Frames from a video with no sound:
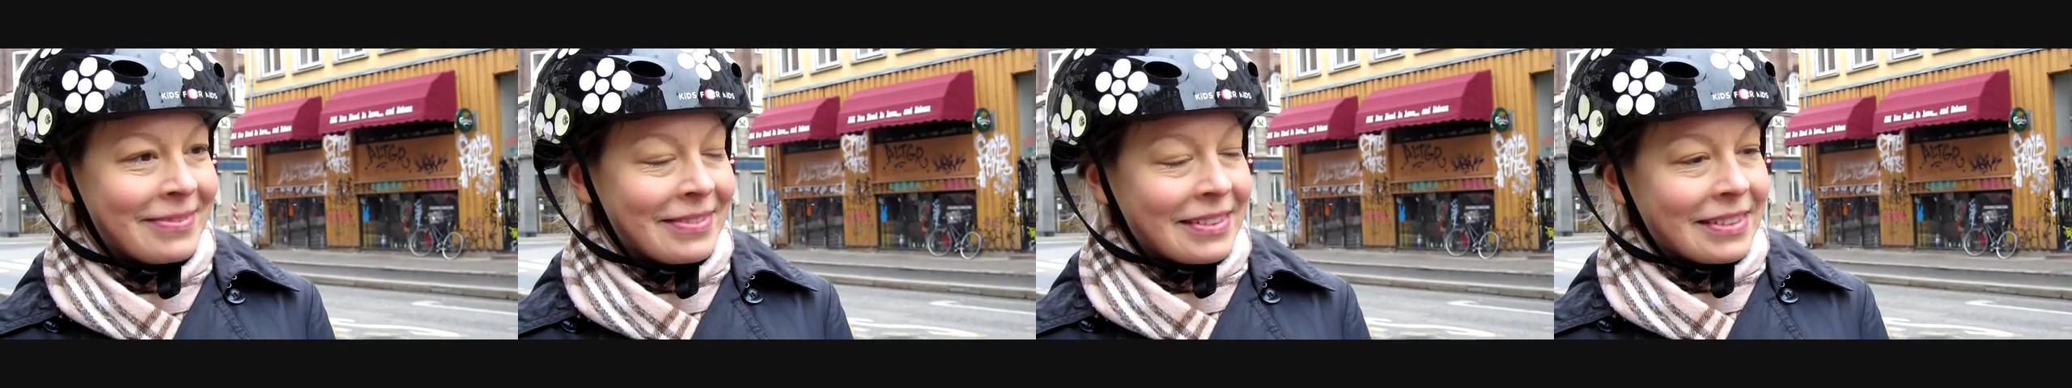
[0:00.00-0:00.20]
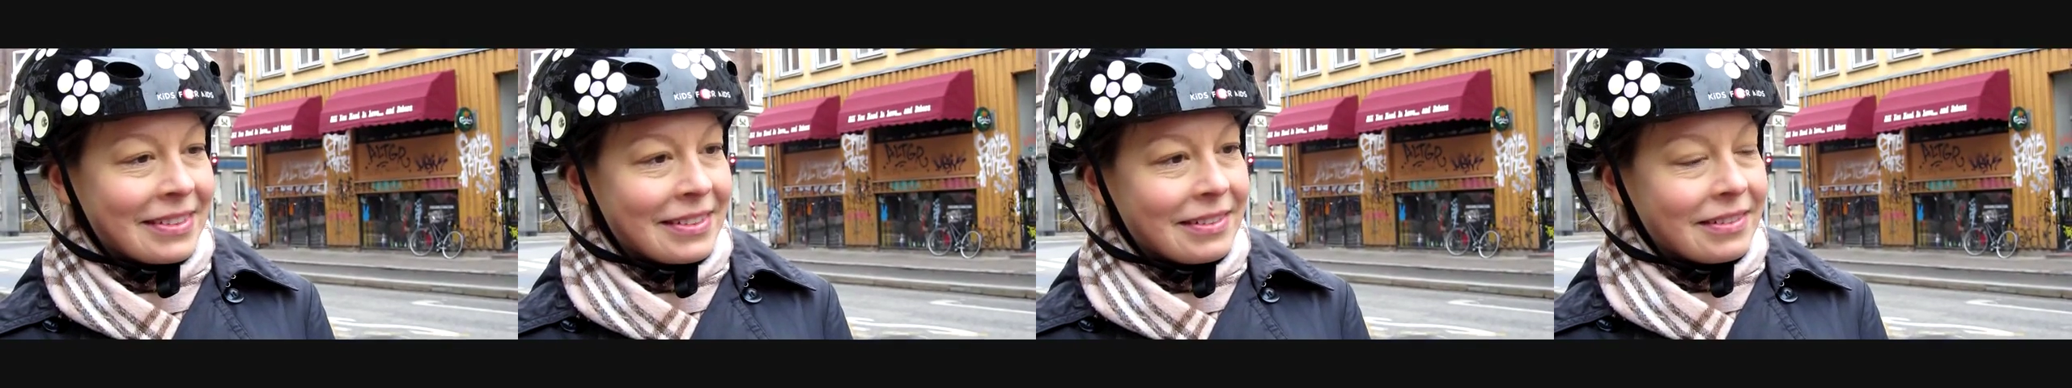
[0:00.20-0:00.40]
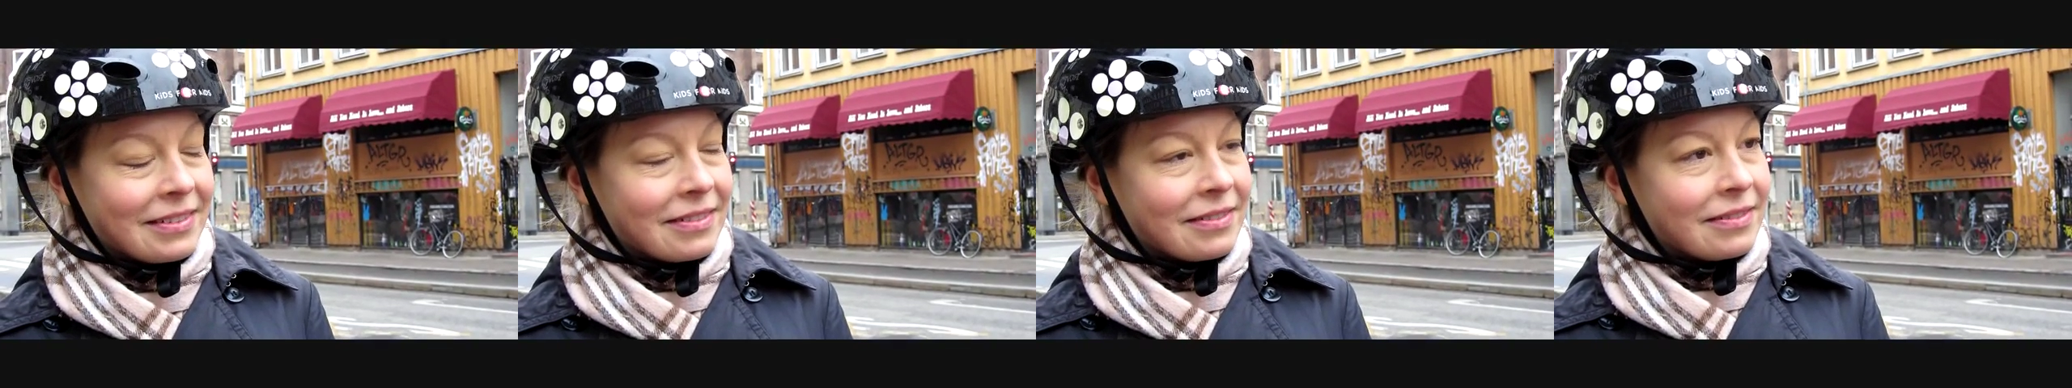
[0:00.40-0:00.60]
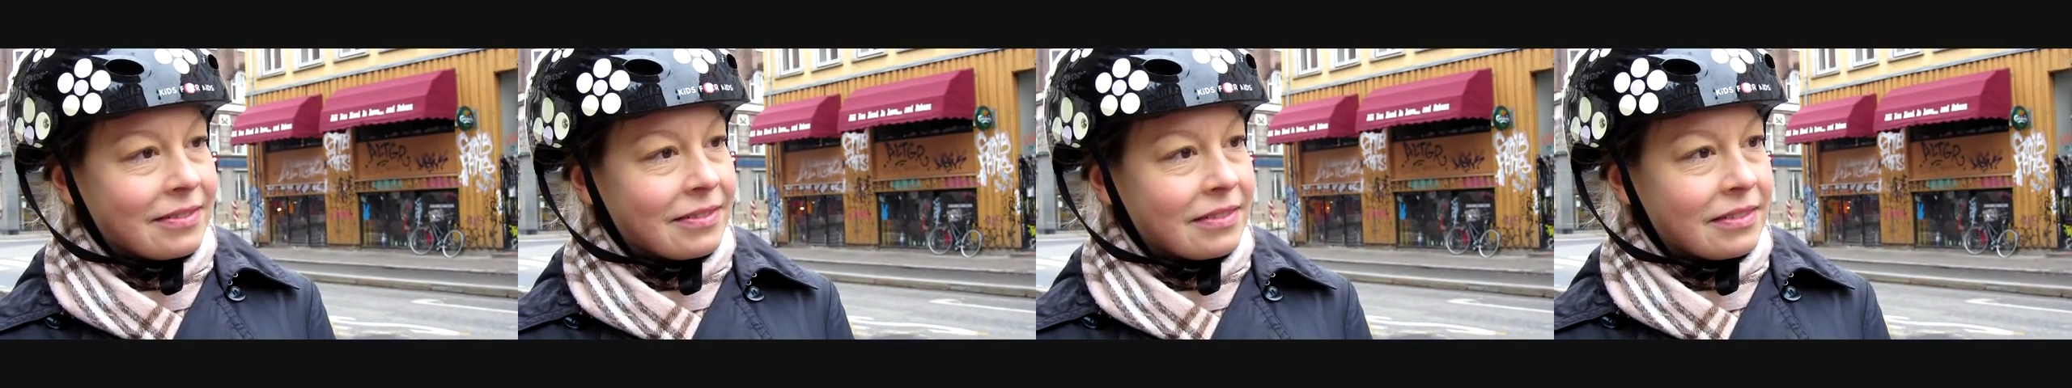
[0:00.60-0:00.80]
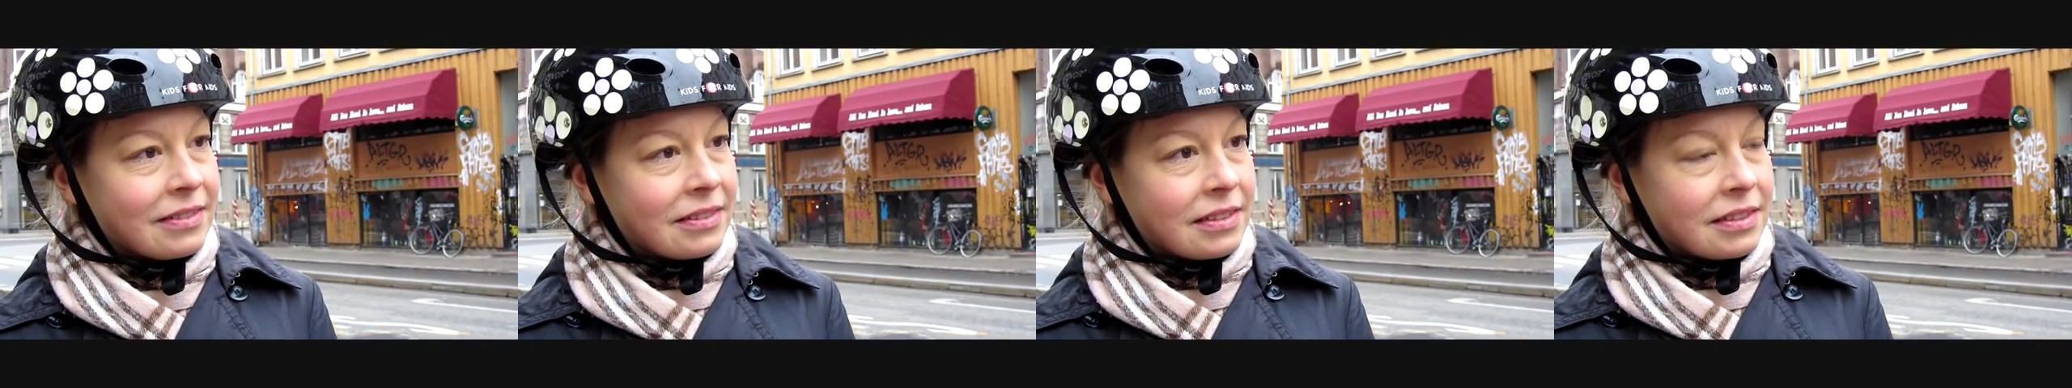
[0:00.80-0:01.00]
Um, uh,
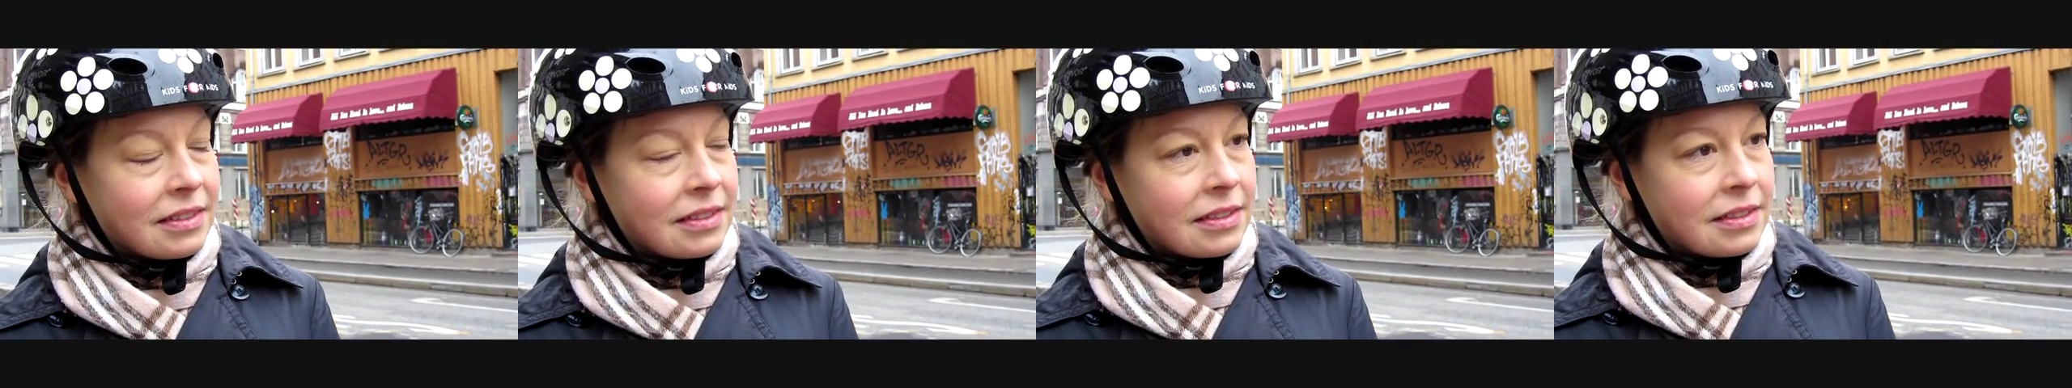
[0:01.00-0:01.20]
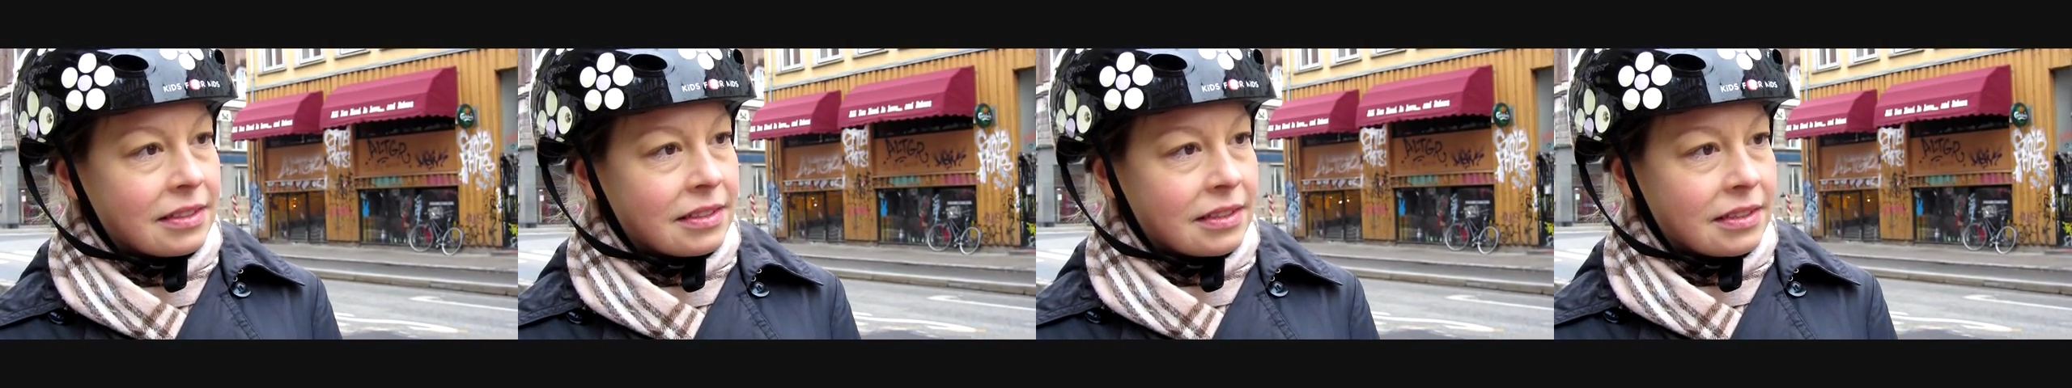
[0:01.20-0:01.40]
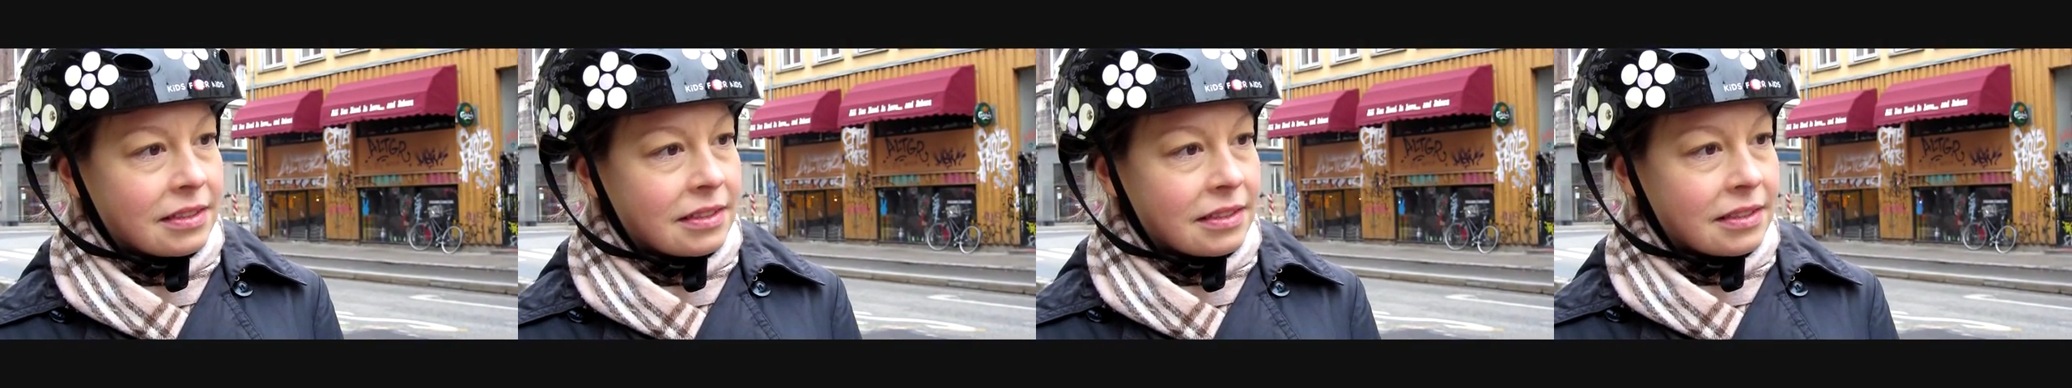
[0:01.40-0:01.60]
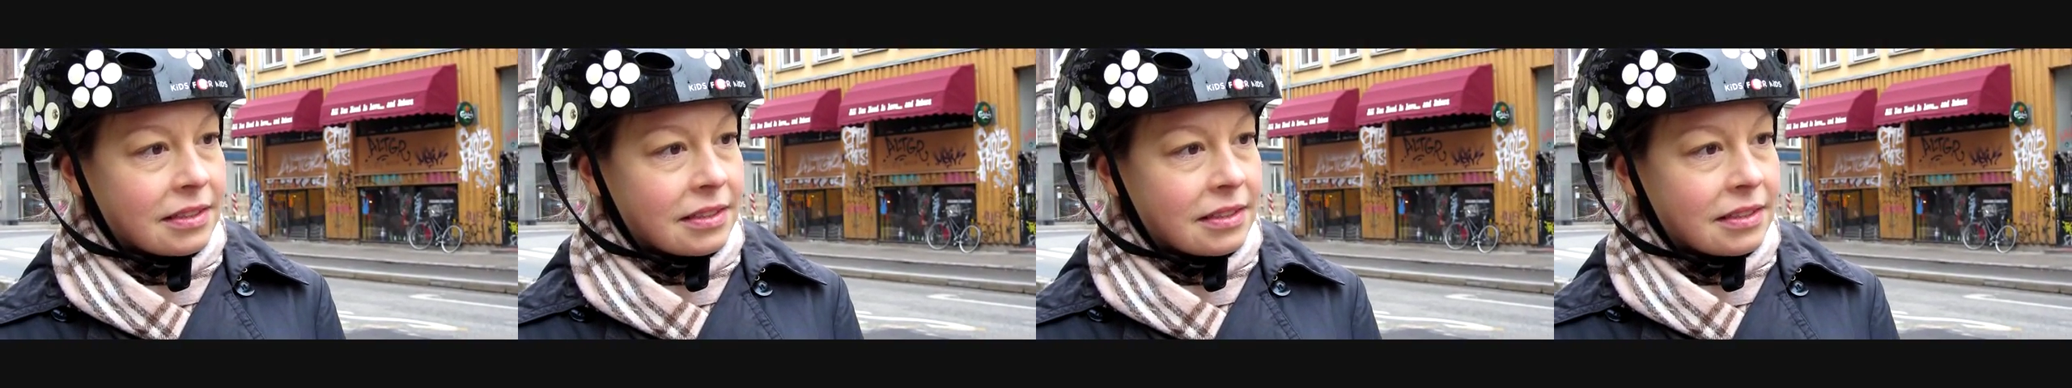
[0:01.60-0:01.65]
do you have a child